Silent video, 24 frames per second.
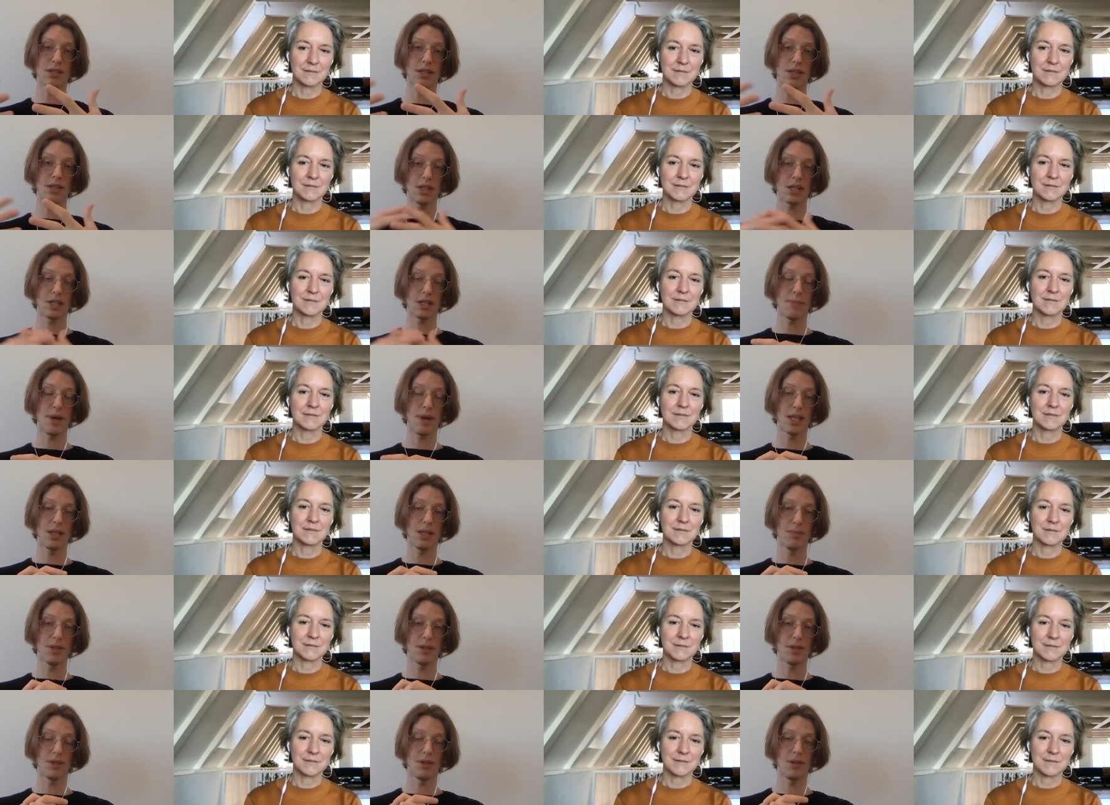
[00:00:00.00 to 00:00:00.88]
Speaker 1: and expand
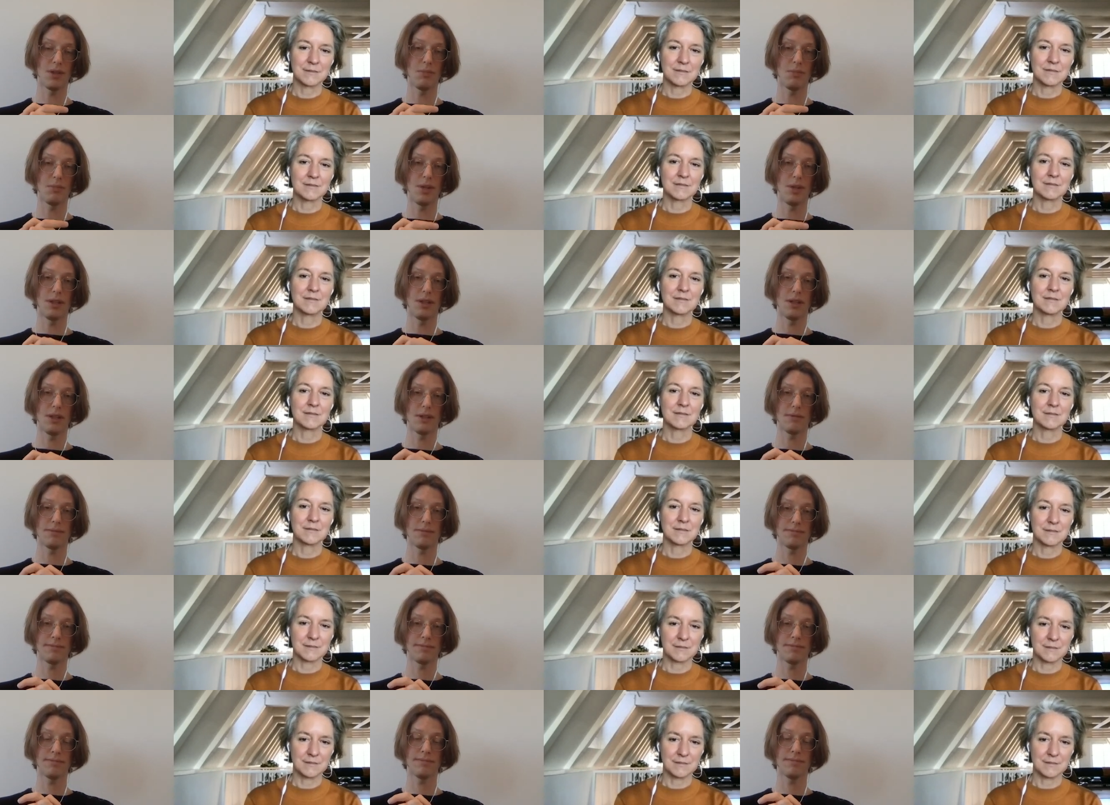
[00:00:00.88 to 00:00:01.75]
them into earned media.
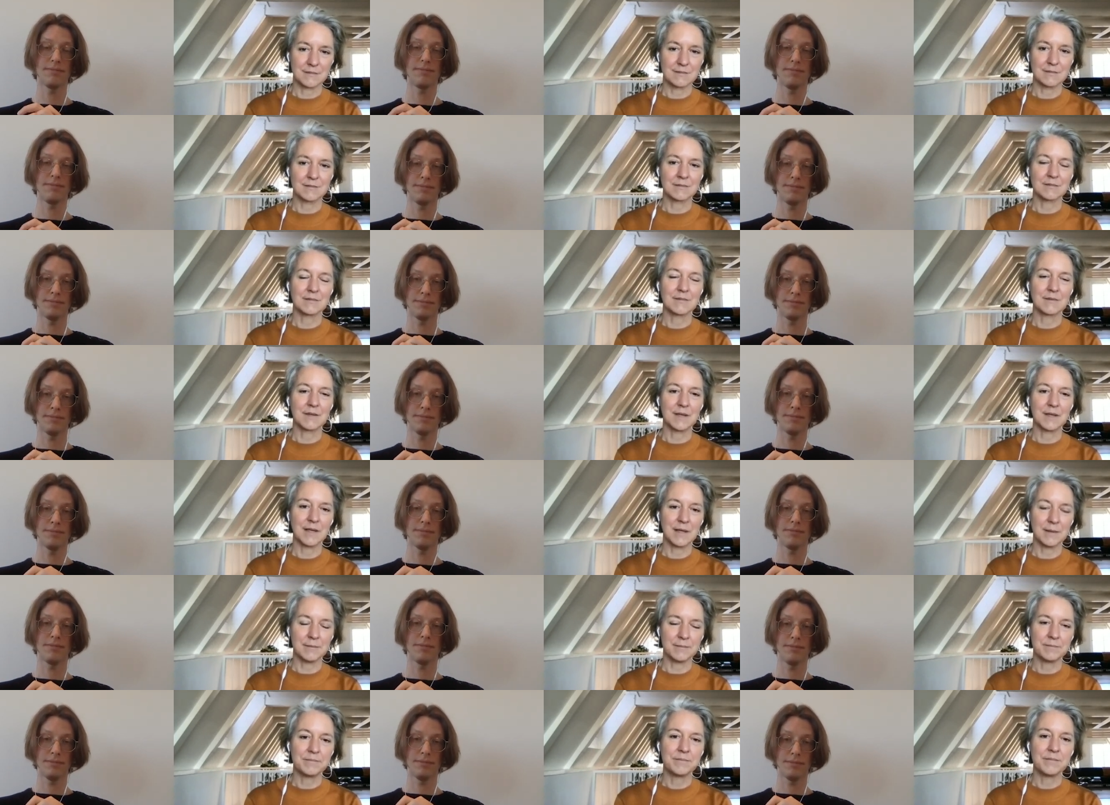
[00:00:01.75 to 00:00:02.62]
Speaker 2: Mm-hmm. Yeah.
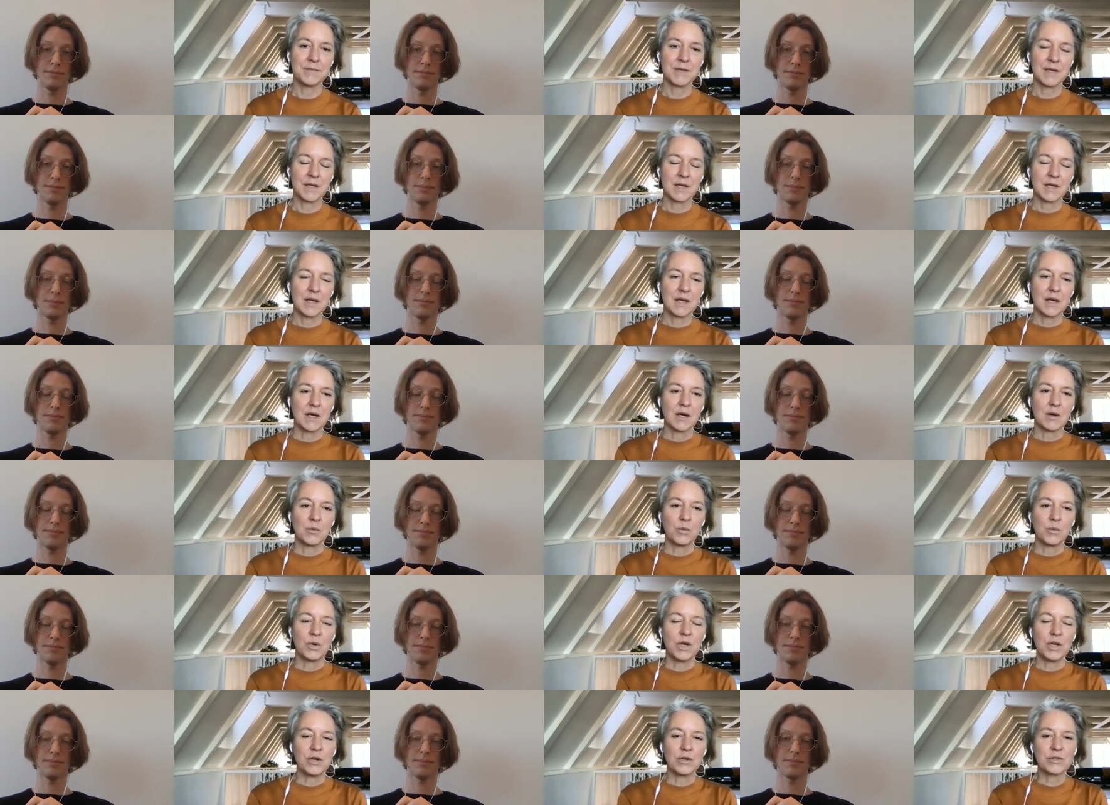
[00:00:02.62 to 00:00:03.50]

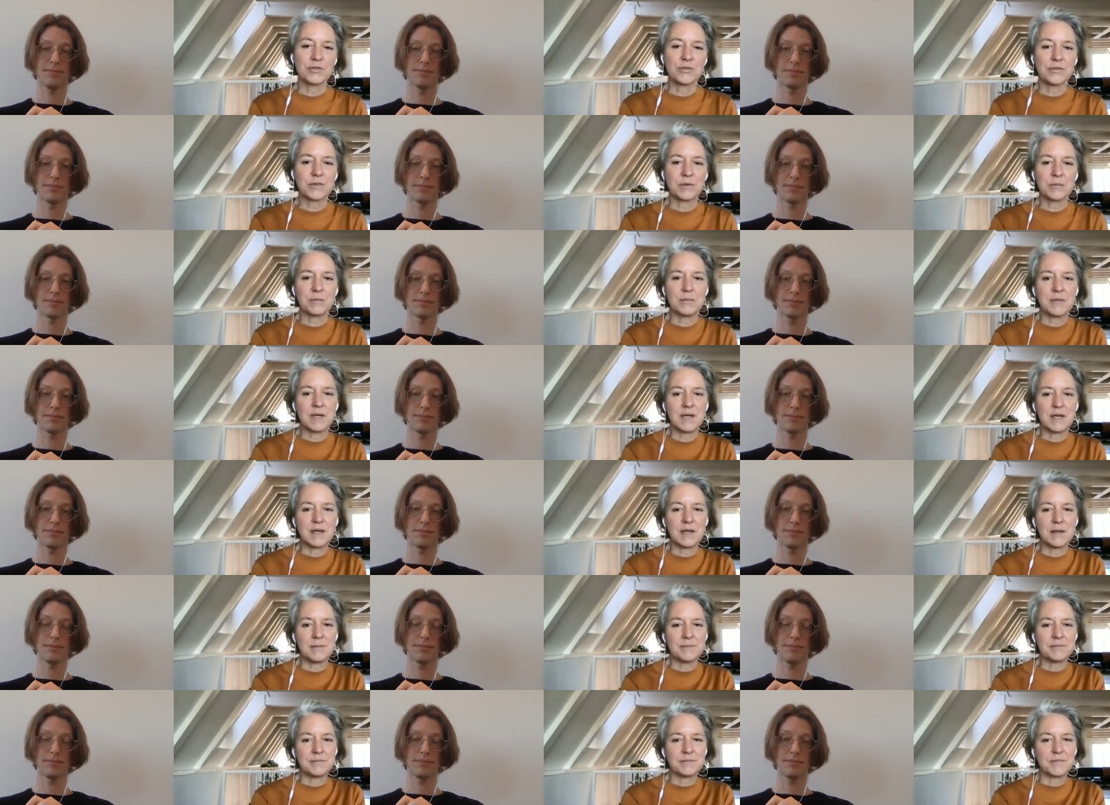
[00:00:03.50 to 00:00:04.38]
We heard from,
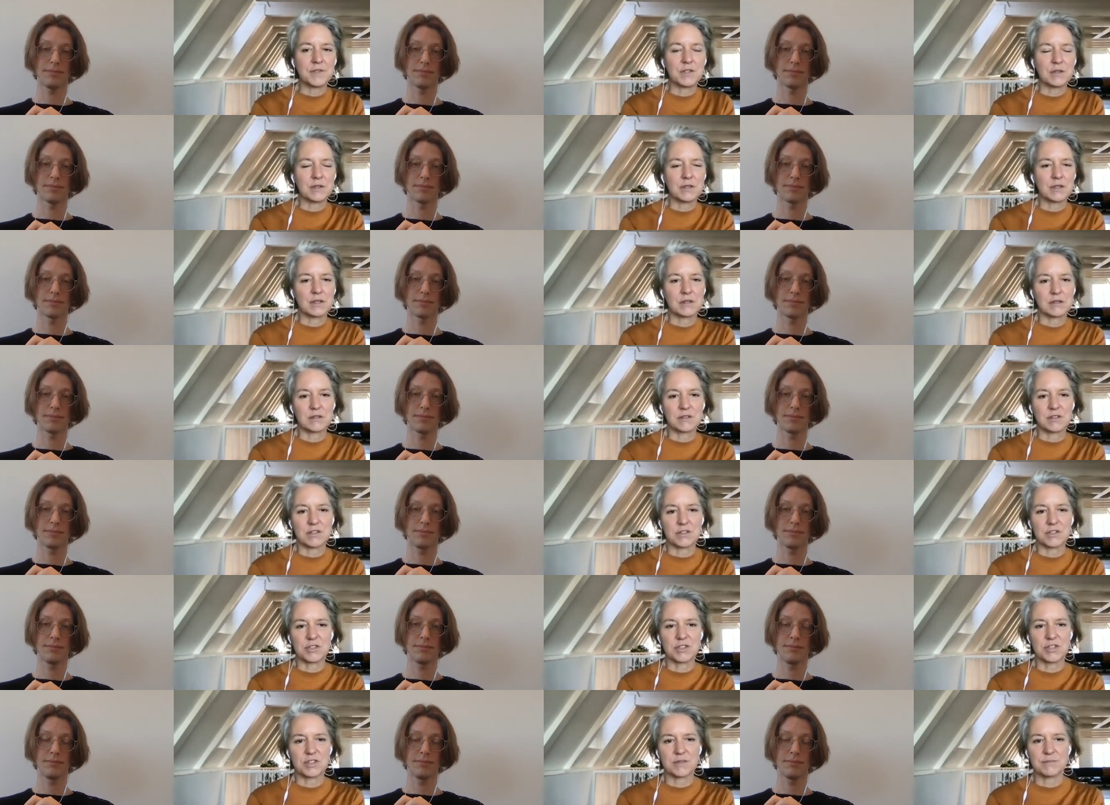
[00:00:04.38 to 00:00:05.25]
another
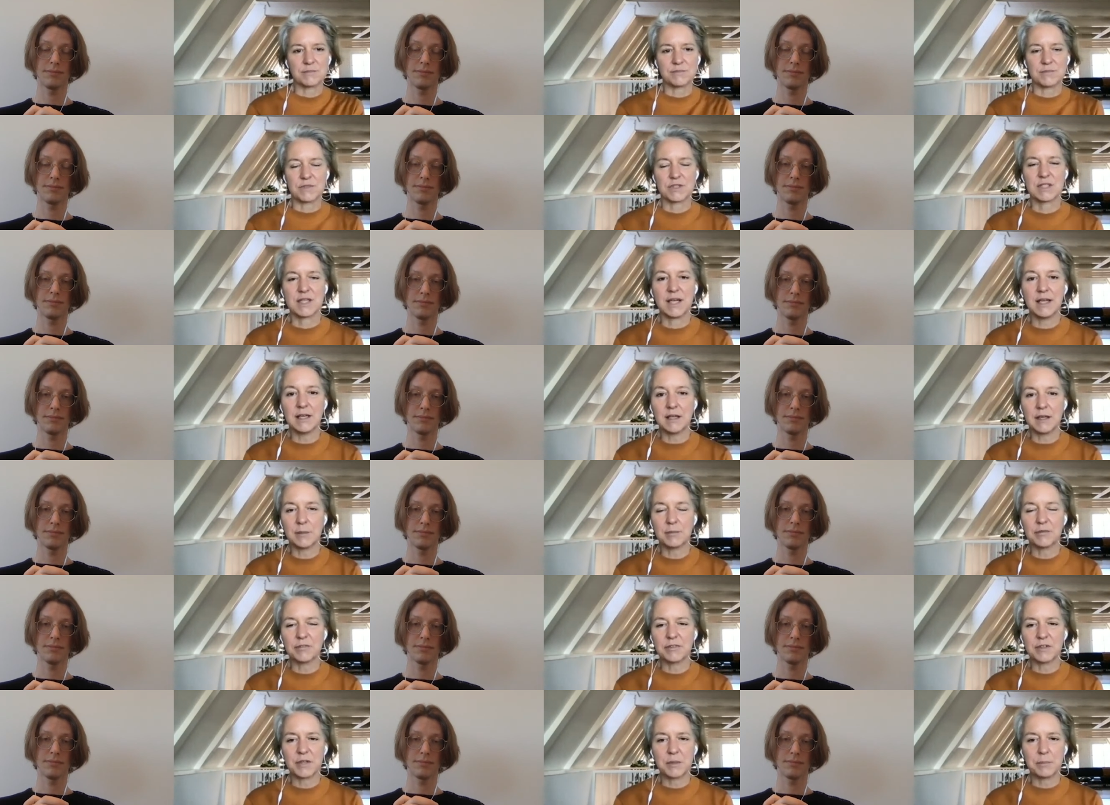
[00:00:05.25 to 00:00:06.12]
Dutch scale-up, a
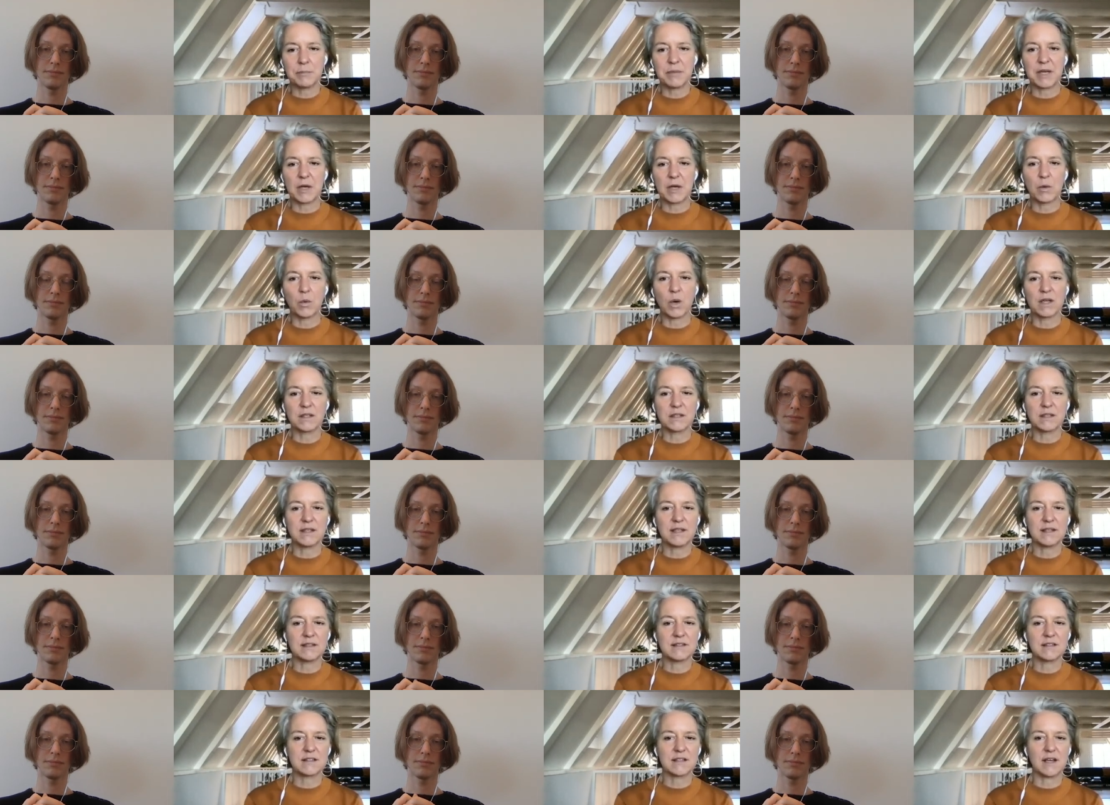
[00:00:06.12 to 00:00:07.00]
very big one,
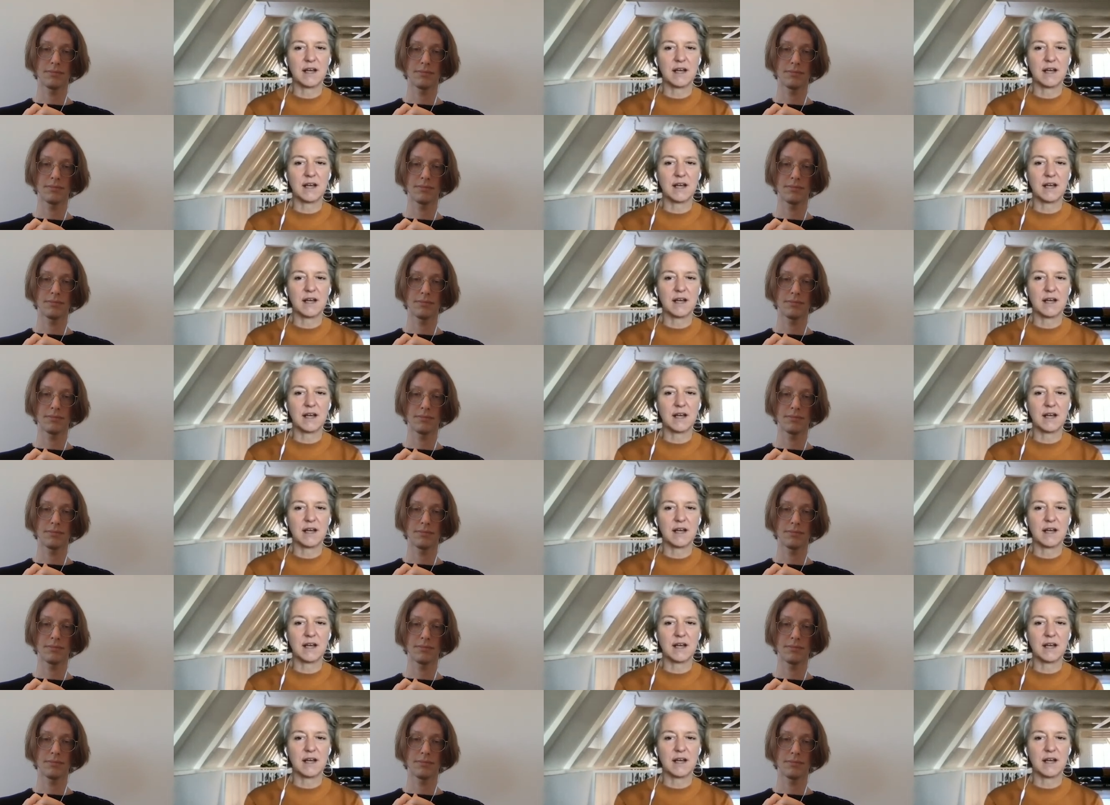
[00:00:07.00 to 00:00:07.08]
that,